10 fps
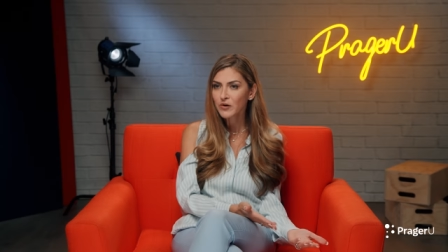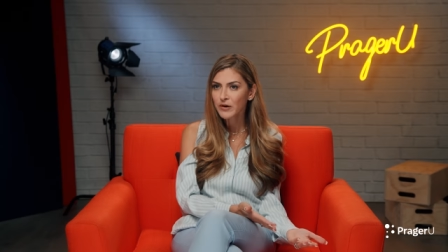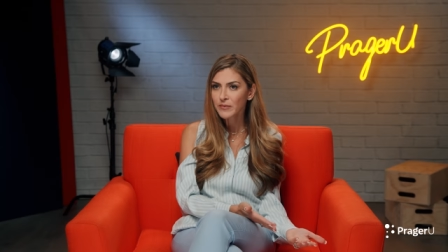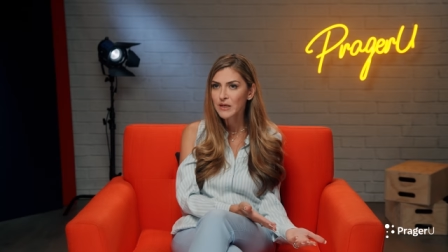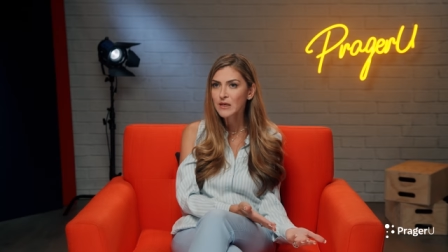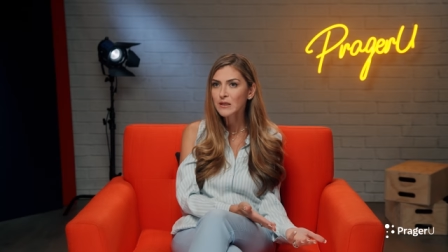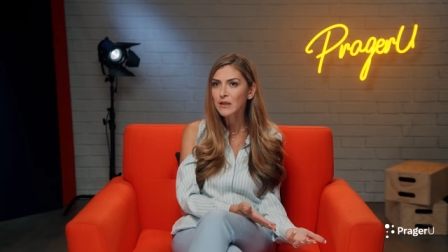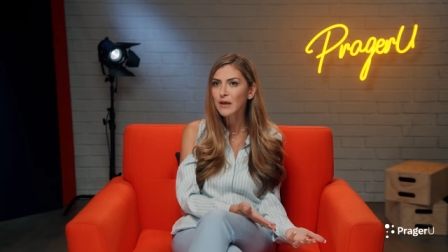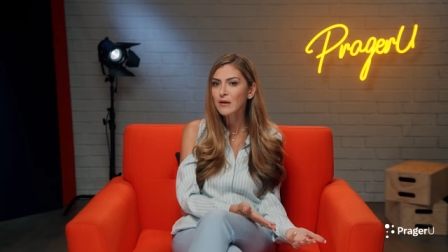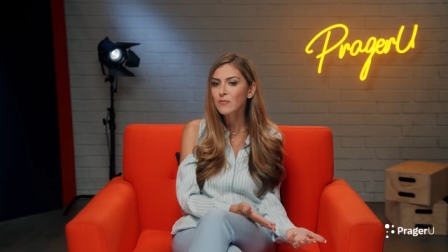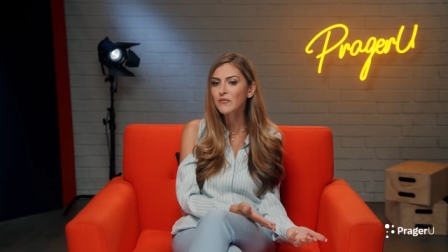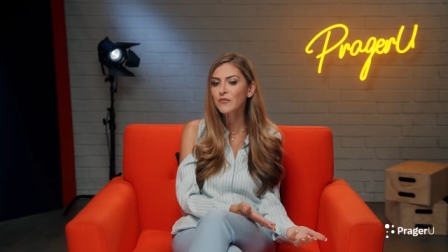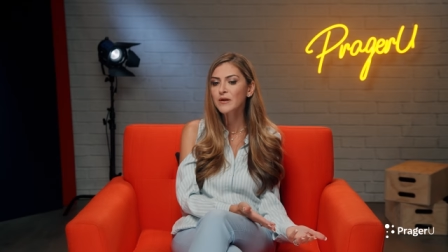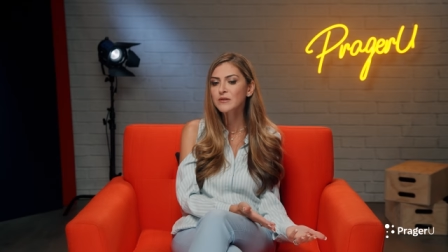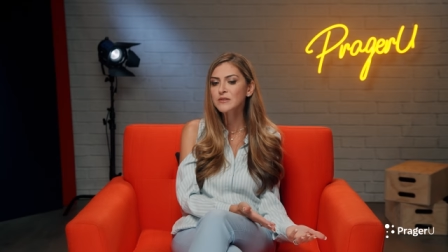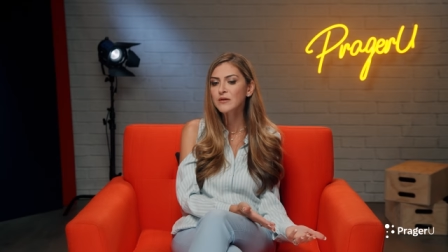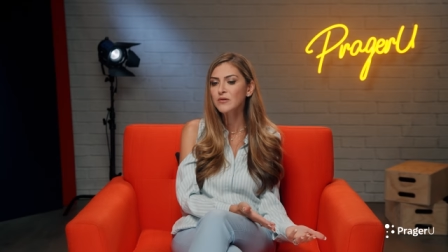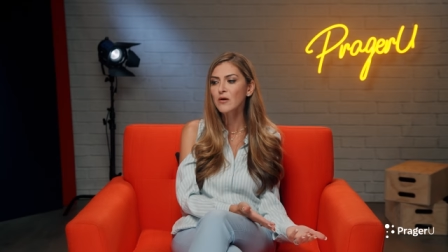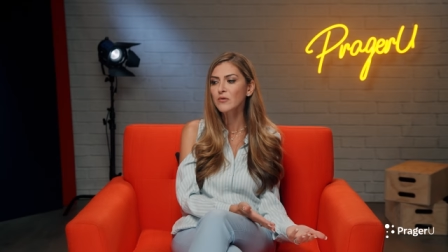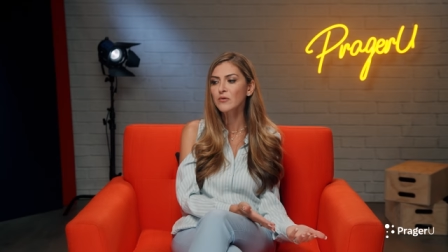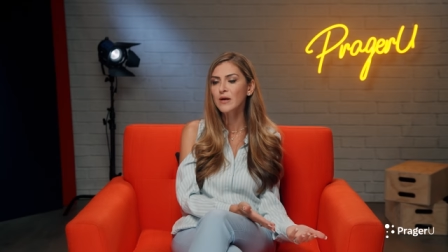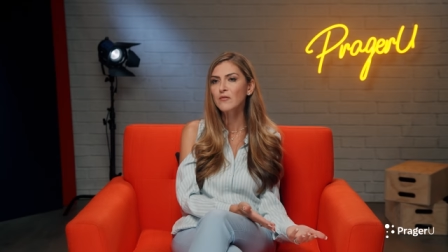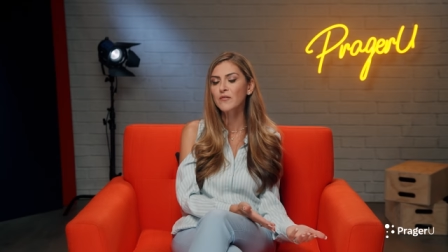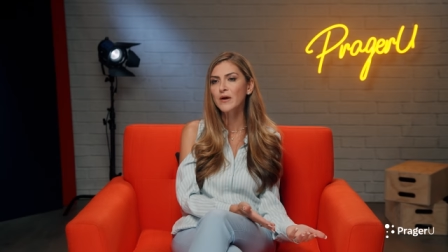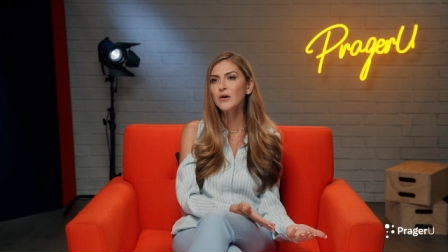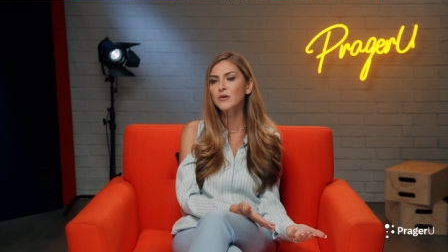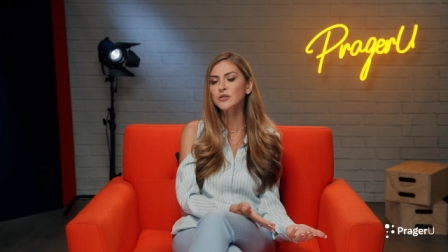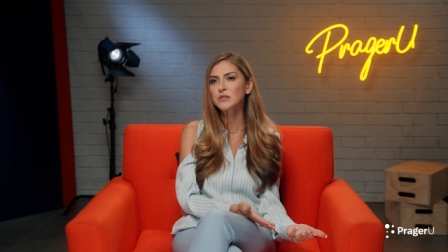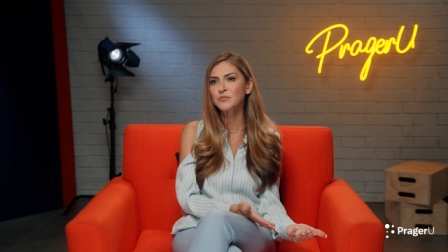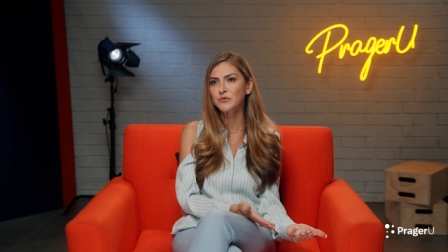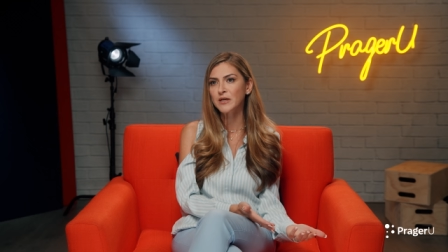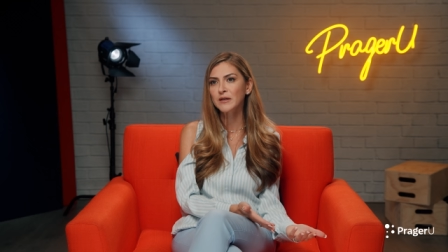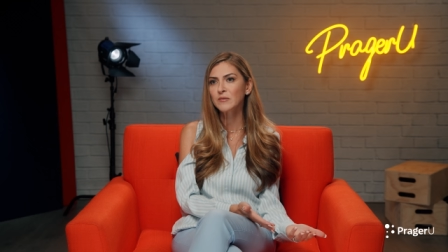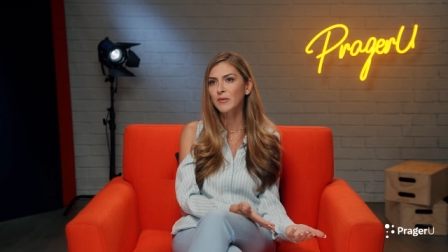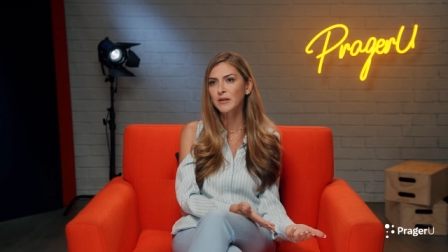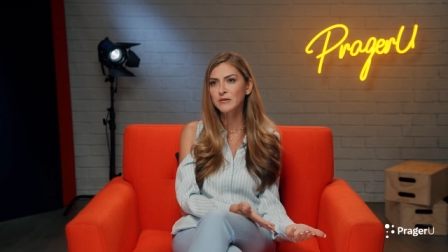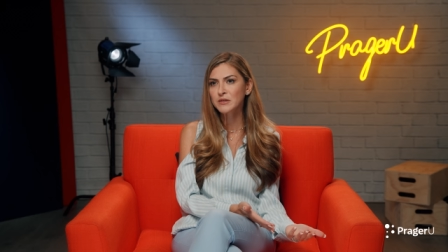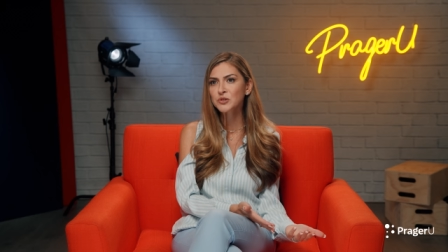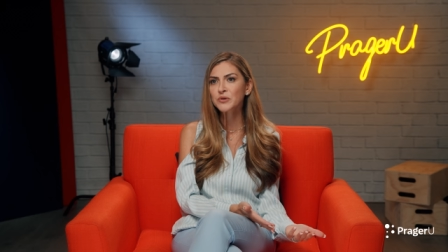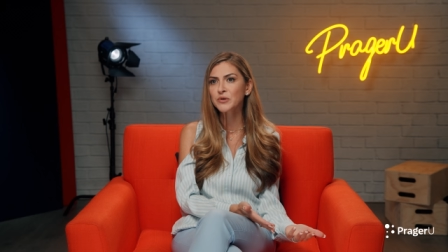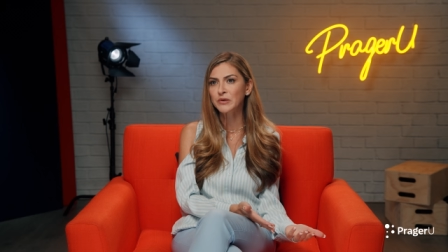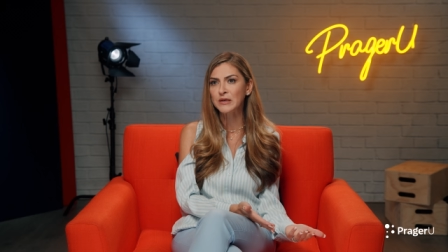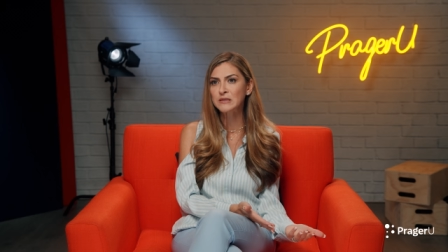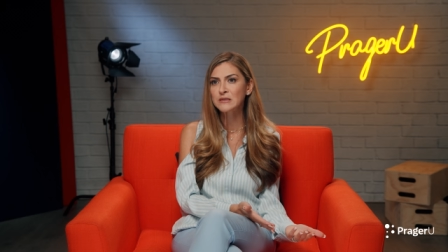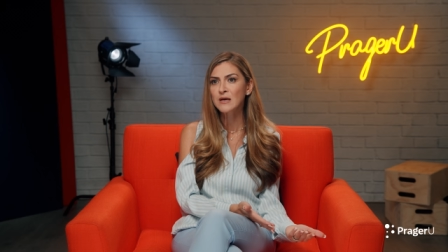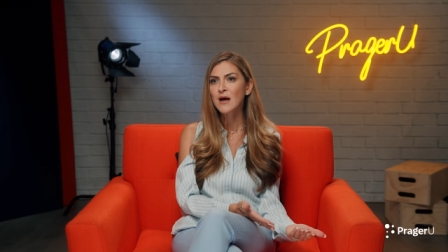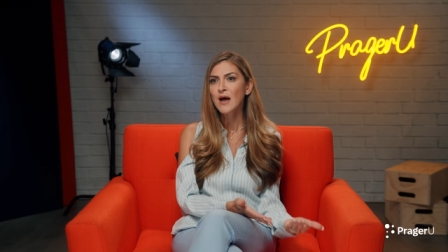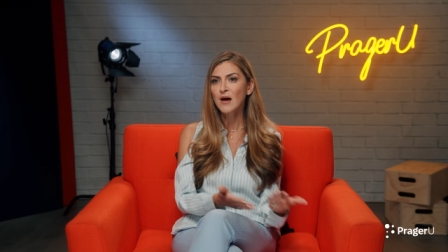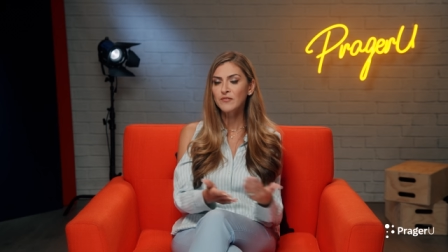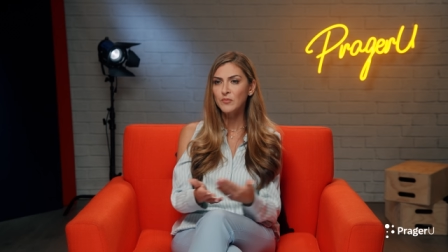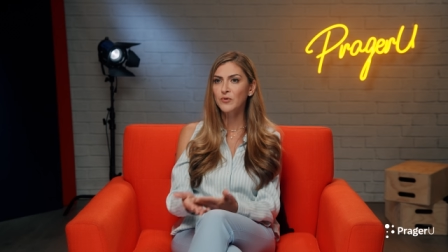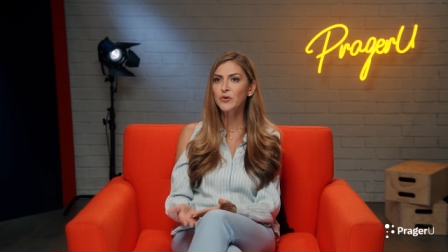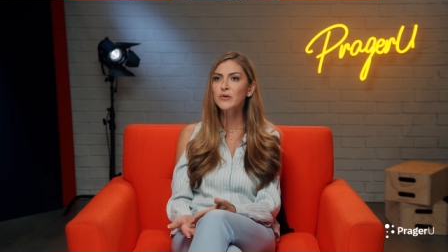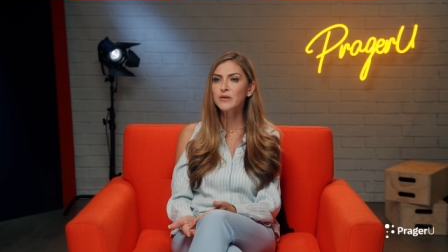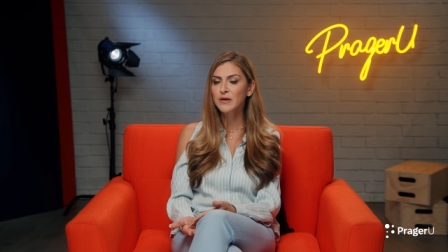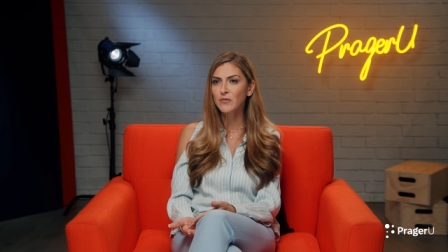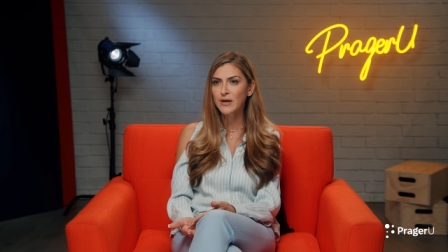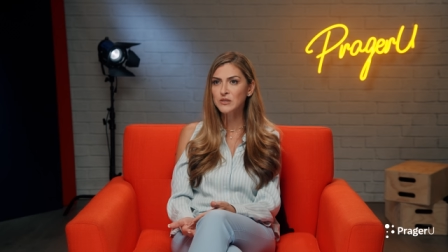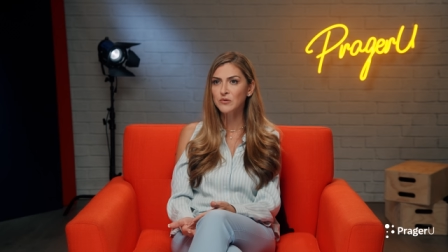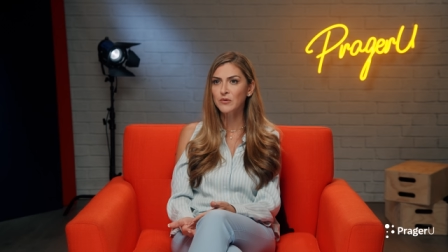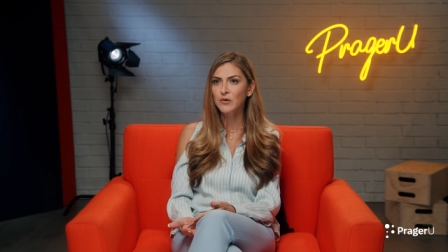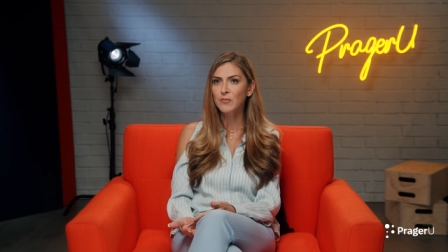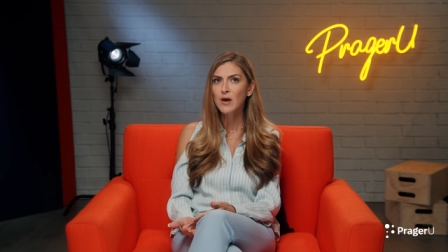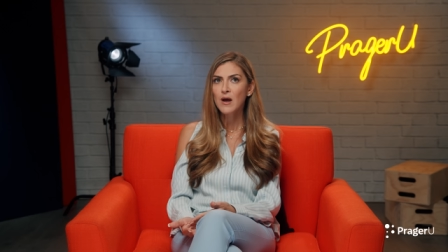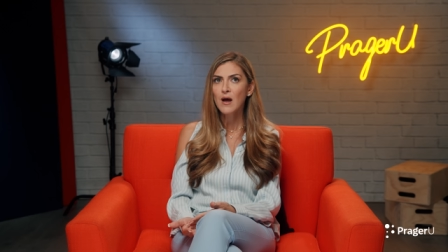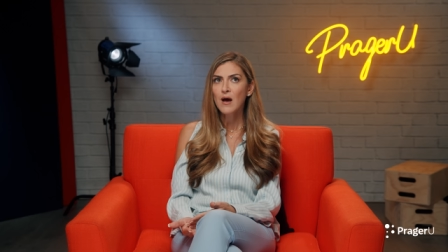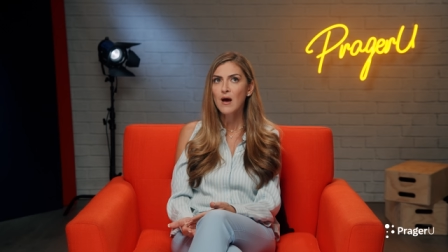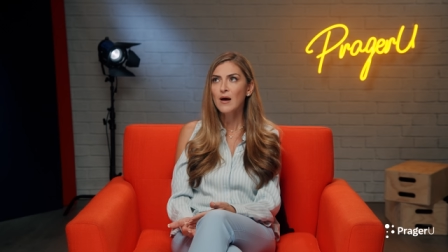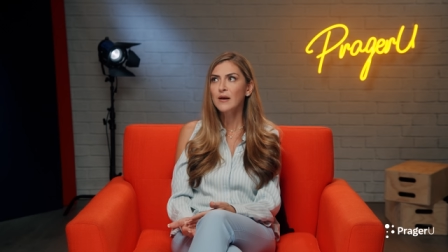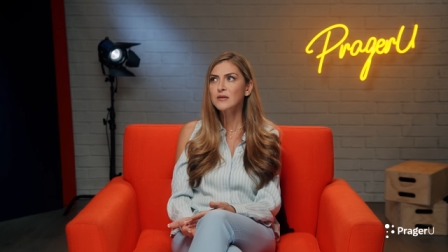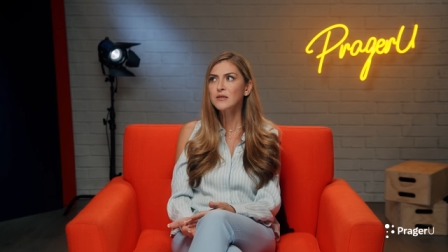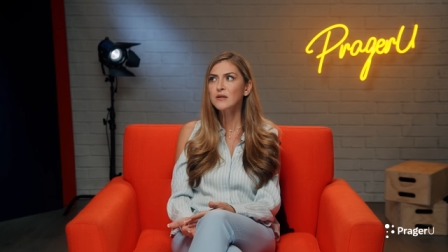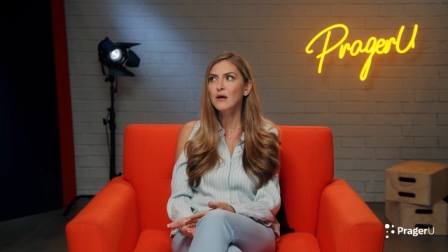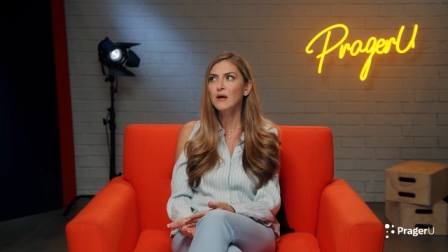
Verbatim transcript: her immediately. And my friend said, no, you can't fire her. She's protected by the teacher unions. I have to put her in the eraser room. And I said,